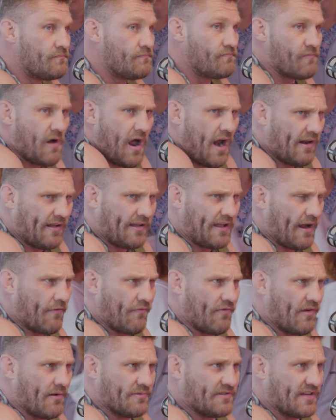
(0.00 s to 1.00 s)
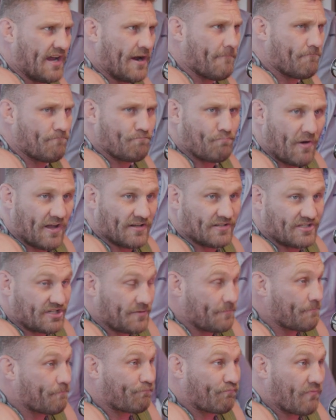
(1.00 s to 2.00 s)
No, I didn't care if it was there. But
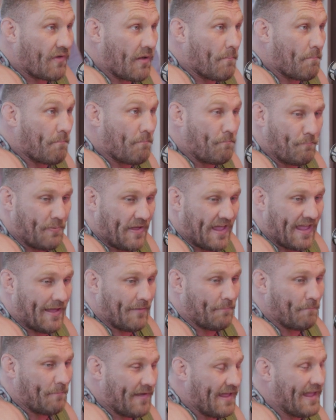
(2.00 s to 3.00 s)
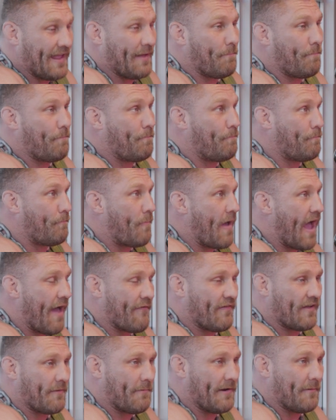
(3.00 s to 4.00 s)
it's me
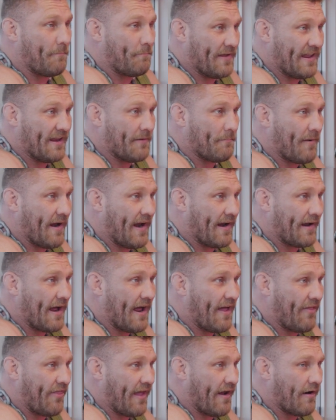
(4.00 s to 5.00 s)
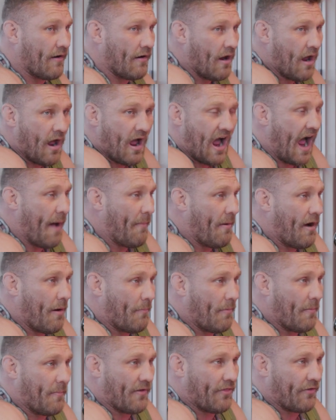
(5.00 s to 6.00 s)
having been beaten by a guy there, I'm a
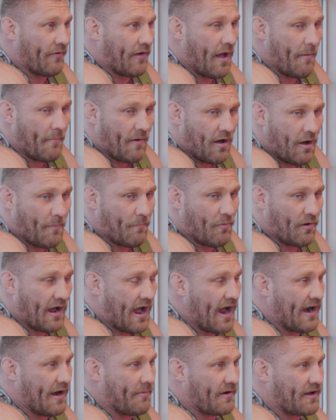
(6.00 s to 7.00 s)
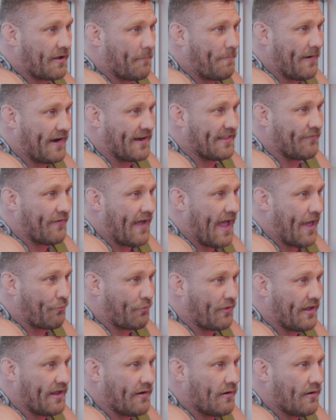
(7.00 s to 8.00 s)
humble guy and I'm a competitive athlete.